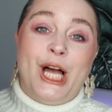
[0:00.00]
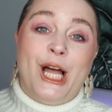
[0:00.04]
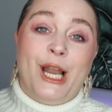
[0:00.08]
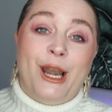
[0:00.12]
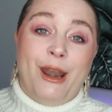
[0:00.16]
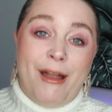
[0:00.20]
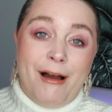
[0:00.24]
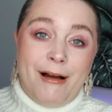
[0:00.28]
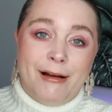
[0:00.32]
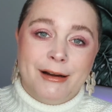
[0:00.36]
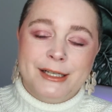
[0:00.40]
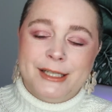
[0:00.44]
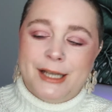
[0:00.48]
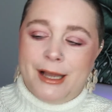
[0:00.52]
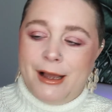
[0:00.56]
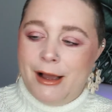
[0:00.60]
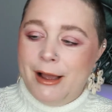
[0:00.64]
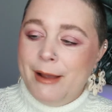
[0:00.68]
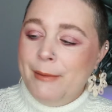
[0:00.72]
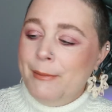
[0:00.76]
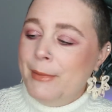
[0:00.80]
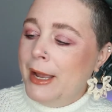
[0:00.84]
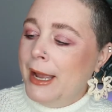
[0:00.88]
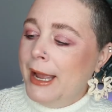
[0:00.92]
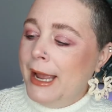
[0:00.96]
a long
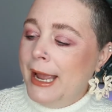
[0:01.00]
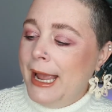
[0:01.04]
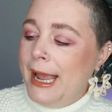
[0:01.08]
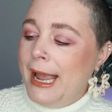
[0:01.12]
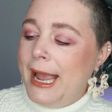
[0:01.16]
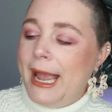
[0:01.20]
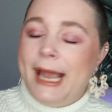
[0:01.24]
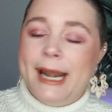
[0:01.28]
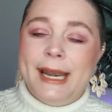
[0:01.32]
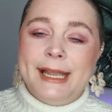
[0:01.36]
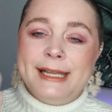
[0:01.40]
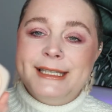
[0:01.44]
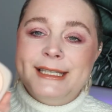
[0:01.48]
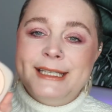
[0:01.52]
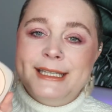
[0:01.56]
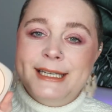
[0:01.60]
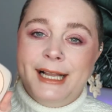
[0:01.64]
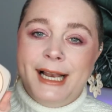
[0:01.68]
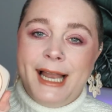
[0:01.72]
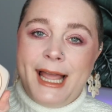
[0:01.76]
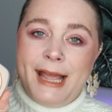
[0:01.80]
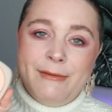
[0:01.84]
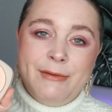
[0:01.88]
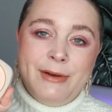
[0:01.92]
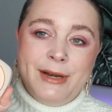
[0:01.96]
time and I
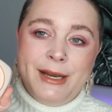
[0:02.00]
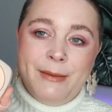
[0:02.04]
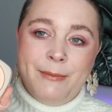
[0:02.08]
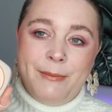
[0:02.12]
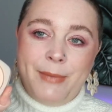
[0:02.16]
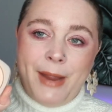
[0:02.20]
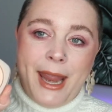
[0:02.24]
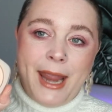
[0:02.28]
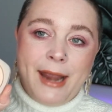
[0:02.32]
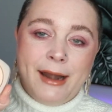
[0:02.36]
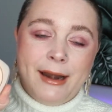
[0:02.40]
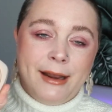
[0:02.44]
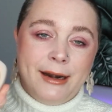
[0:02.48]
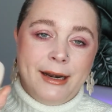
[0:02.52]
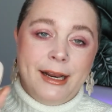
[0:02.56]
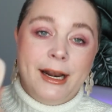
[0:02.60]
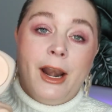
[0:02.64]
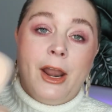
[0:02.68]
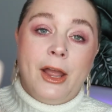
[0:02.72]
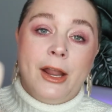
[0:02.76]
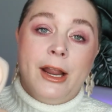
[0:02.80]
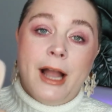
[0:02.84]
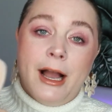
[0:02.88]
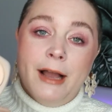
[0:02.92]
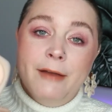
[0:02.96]
still haven't hit pan on it.
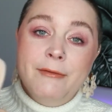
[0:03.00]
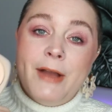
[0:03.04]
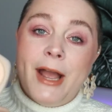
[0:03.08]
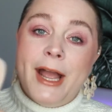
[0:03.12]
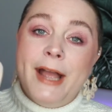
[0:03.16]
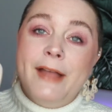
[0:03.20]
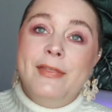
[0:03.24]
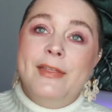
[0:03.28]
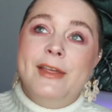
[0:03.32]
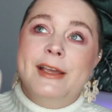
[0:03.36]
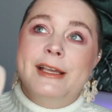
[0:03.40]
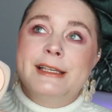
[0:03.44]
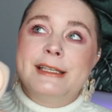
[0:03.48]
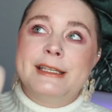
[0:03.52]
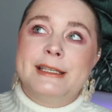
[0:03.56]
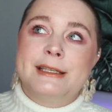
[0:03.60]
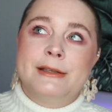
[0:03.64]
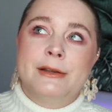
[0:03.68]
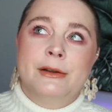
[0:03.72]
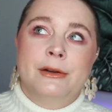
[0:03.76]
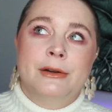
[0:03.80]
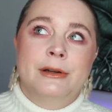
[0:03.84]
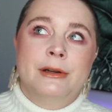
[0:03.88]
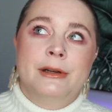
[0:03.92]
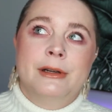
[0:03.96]
Like, I've had
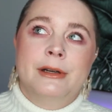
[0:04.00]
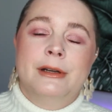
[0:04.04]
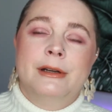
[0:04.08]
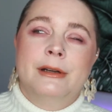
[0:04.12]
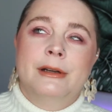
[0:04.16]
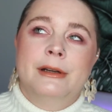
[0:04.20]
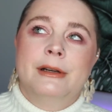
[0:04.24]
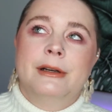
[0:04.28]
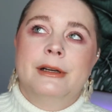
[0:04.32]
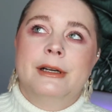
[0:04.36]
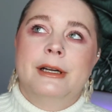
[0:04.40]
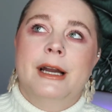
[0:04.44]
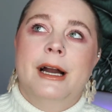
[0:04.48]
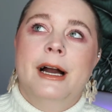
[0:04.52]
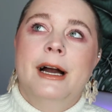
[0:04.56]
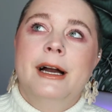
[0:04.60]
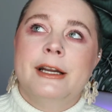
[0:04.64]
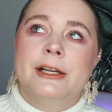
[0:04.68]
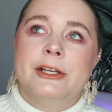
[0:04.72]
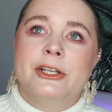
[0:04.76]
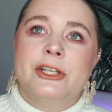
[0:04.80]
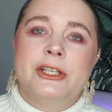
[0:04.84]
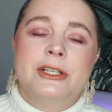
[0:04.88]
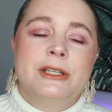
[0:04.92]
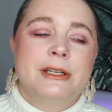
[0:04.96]
this,
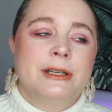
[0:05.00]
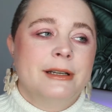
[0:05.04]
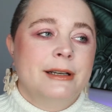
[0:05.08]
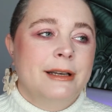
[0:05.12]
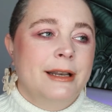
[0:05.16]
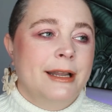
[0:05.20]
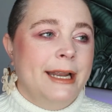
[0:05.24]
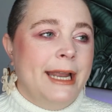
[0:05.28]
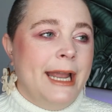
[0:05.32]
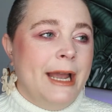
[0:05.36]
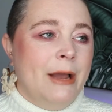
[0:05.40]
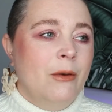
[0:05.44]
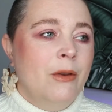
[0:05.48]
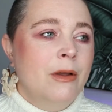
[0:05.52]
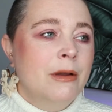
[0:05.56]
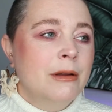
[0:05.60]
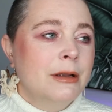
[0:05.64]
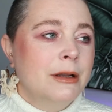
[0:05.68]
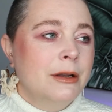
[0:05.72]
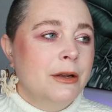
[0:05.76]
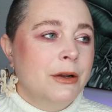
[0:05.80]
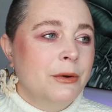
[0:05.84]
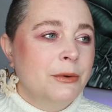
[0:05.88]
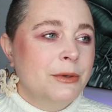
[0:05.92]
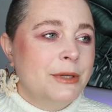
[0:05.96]
gosh, like how
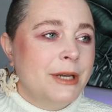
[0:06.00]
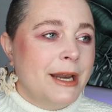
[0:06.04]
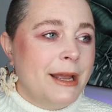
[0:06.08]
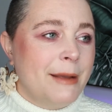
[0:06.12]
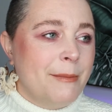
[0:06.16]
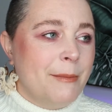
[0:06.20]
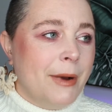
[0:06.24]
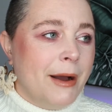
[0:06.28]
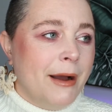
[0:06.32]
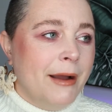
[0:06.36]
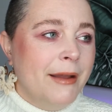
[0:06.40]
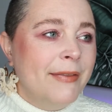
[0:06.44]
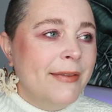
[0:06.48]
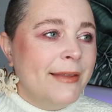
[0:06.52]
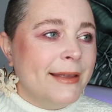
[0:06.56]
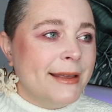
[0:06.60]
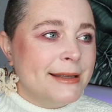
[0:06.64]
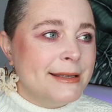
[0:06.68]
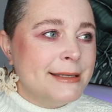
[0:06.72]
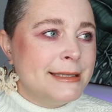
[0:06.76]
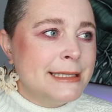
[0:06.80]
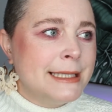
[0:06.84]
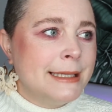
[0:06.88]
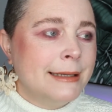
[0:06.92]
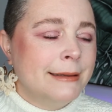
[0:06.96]
long ago did I buy
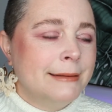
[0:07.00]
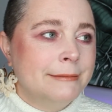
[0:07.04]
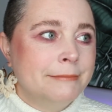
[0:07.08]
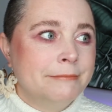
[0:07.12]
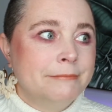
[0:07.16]
this?